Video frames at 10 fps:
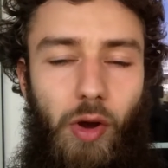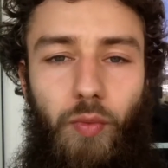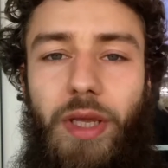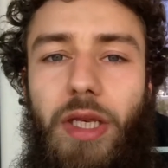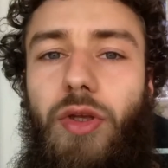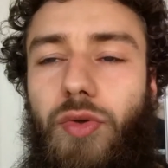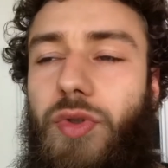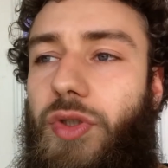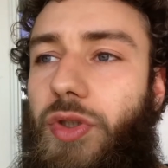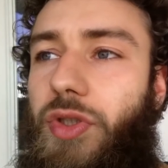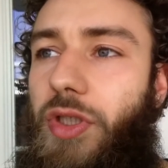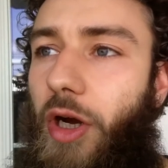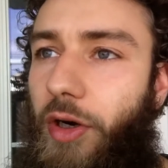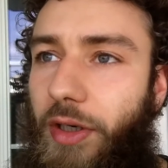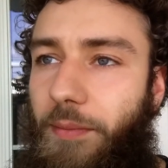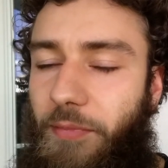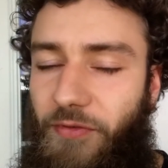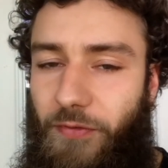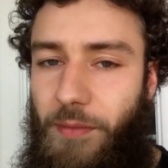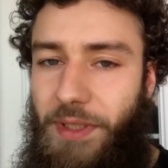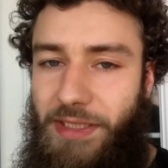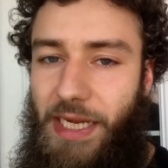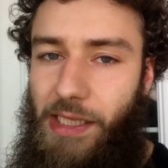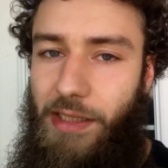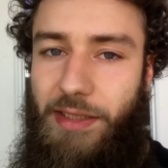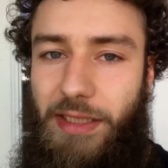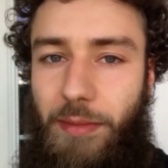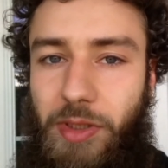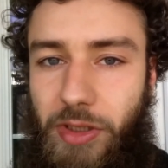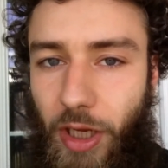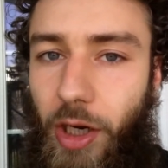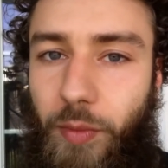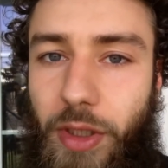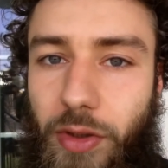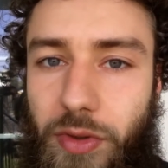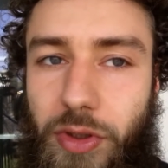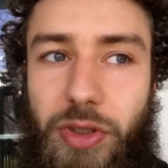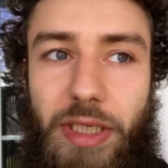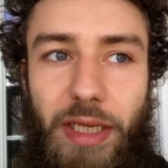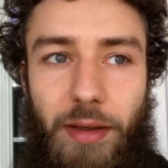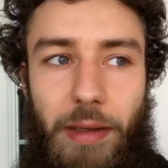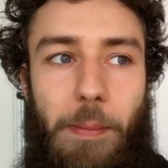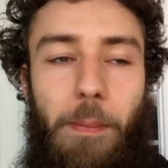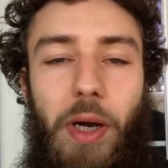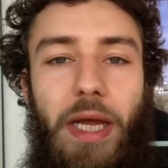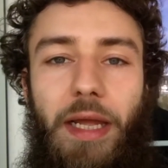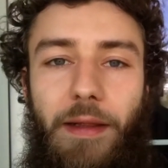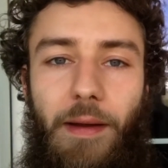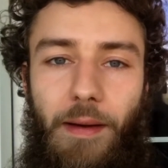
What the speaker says: weed users are performing exactly the same as non-weed users, but